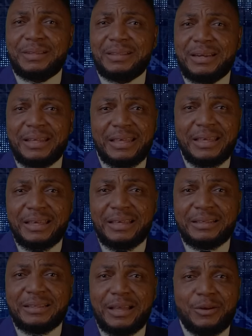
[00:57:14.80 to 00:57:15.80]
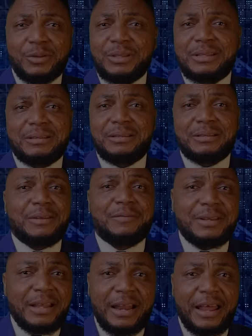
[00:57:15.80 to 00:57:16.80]
drinking, they are not
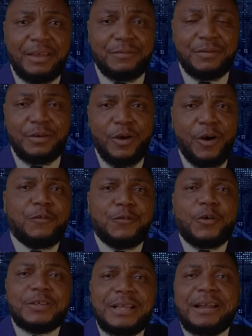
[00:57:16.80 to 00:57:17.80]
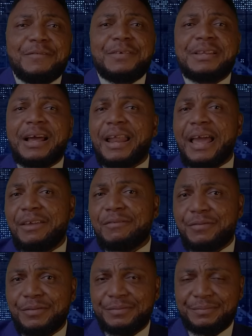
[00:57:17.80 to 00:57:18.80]
living their life? Of course they are living their
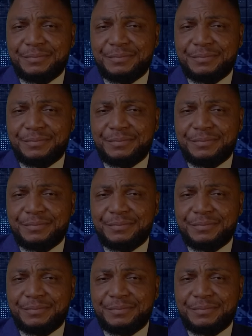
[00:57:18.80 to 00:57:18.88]
life.